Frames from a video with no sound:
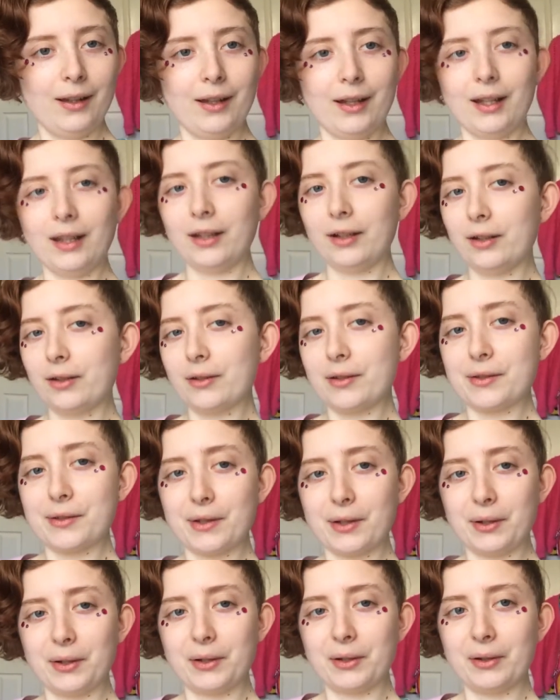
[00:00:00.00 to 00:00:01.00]
Hello,
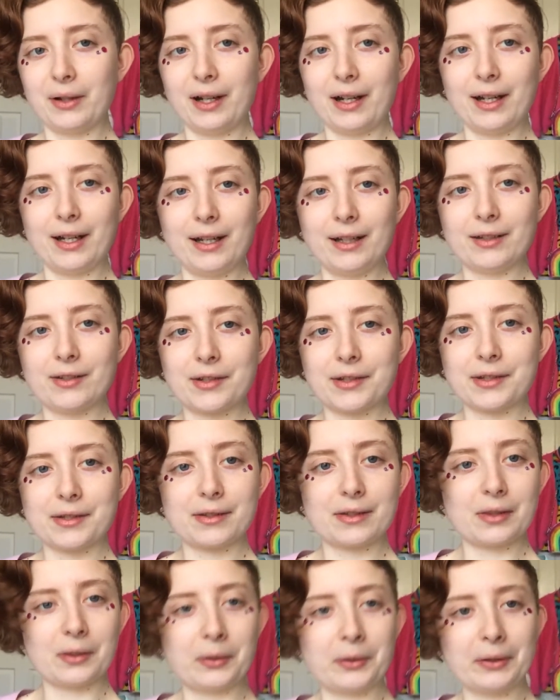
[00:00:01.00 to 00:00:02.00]
so I
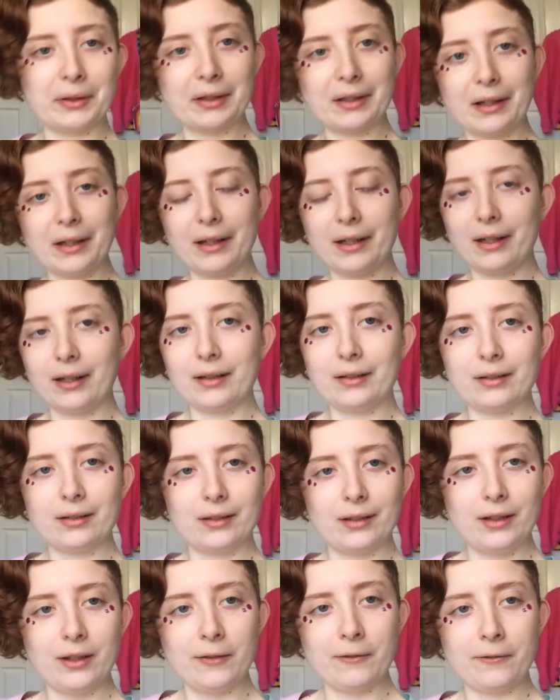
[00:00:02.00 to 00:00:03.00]
just thought I'd
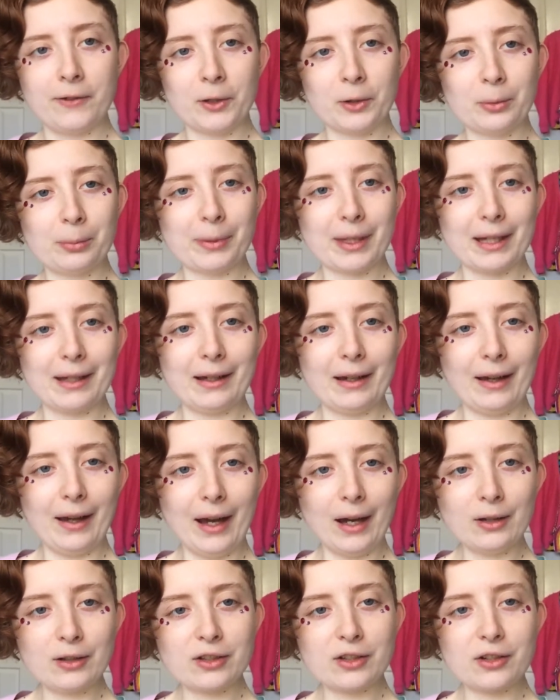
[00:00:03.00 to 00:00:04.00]
film the
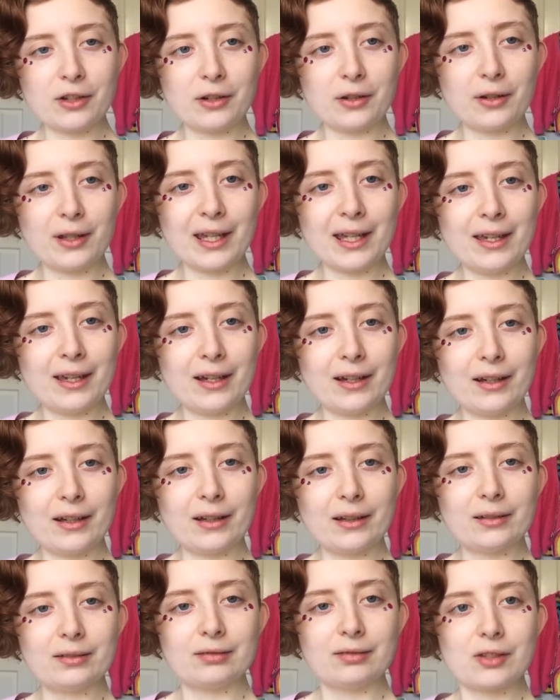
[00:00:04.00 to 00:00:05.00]
outro
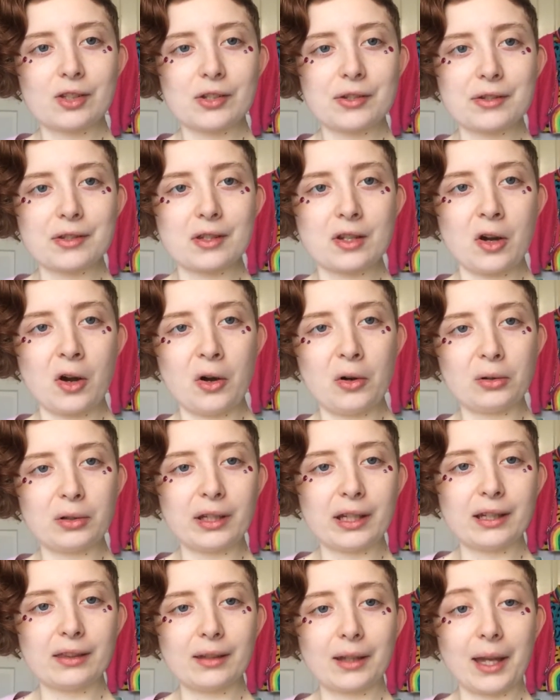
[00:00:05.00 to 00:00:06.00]
here, just
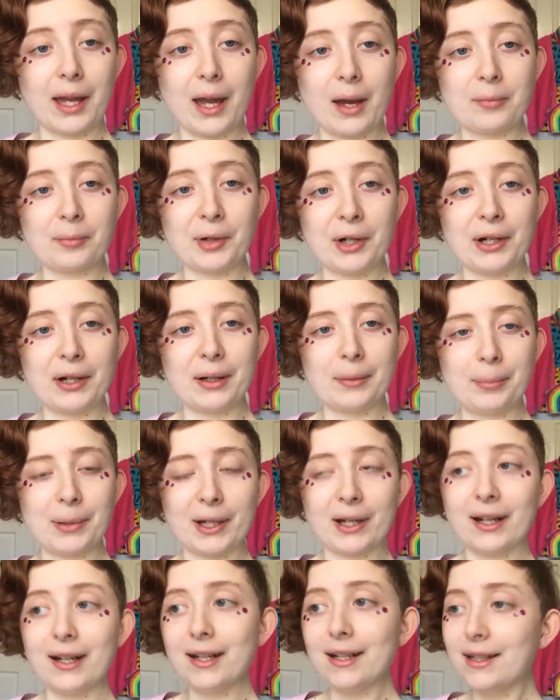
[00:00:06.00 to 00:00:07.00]
holding the camera
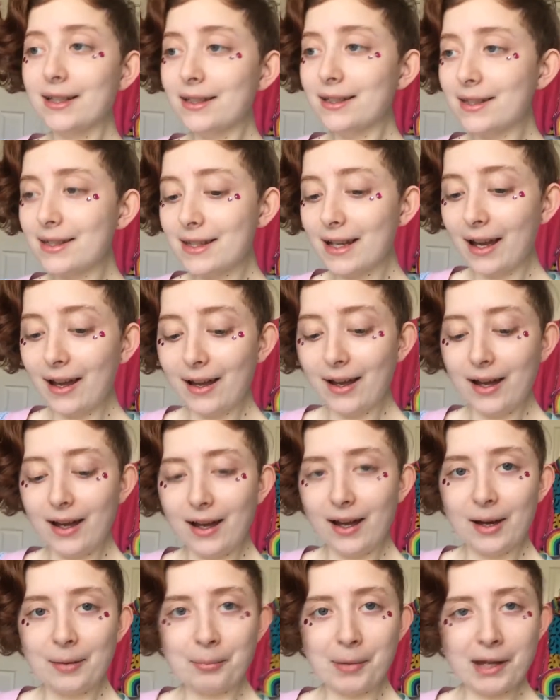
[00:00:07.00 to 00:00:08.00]
because
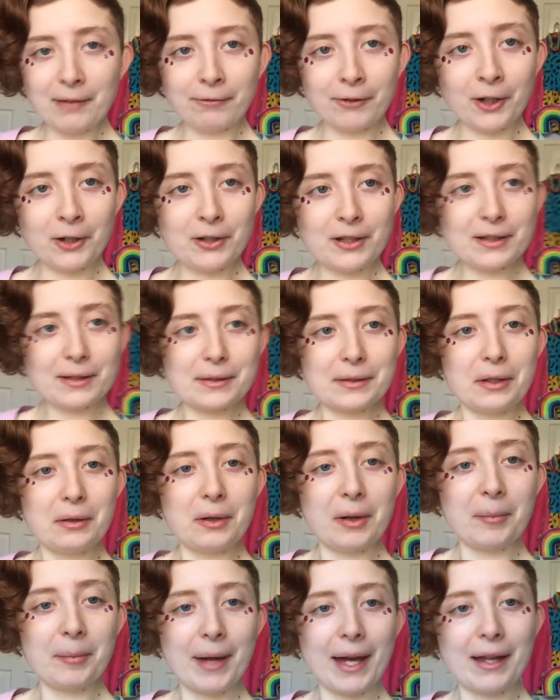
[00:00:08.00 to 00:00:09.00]
my phone is low
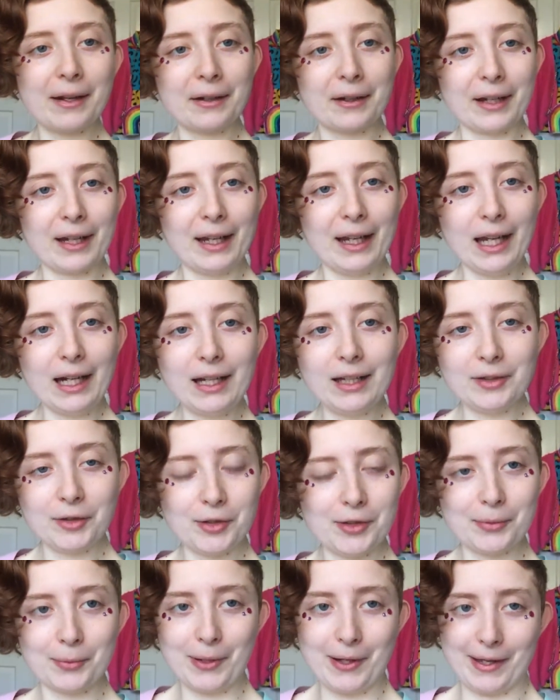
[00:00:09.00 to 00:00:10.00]
on battery and I
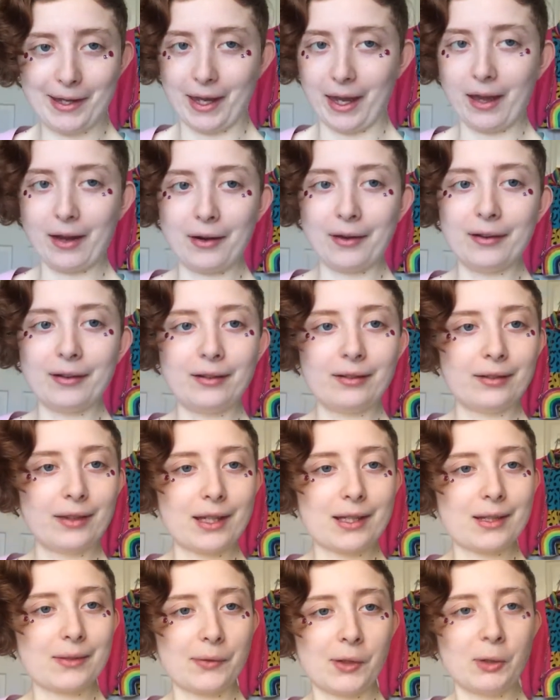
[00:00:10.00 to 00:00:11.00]
just want to get
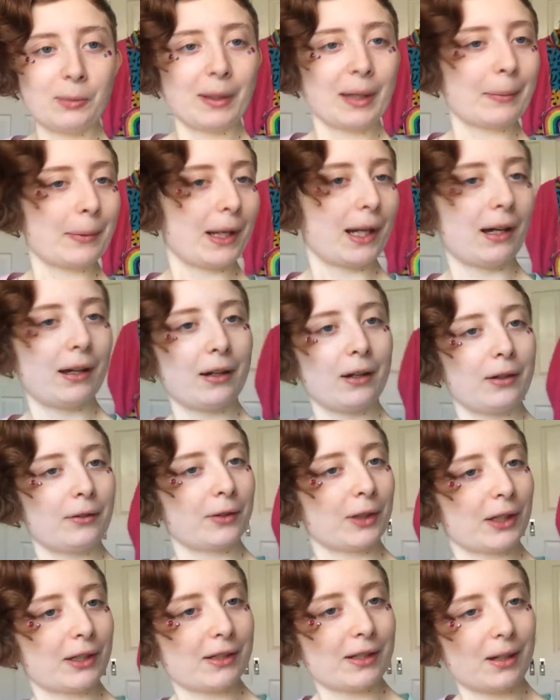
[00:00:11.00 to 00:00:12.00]
this filming part over
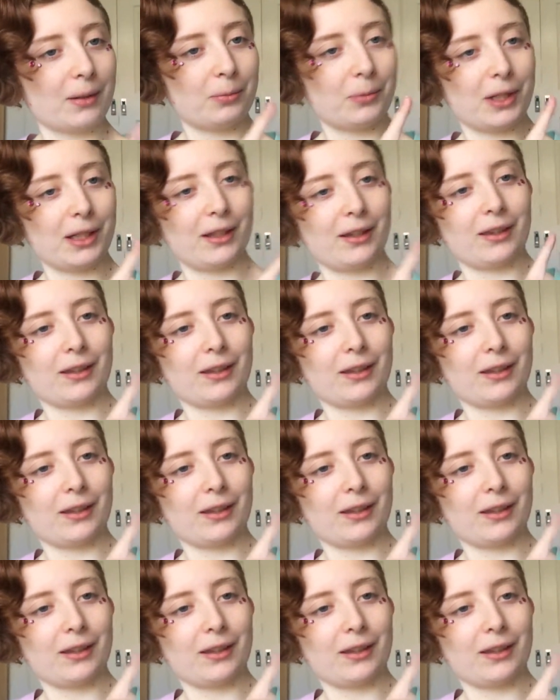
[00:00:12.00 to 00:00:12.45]
and done with.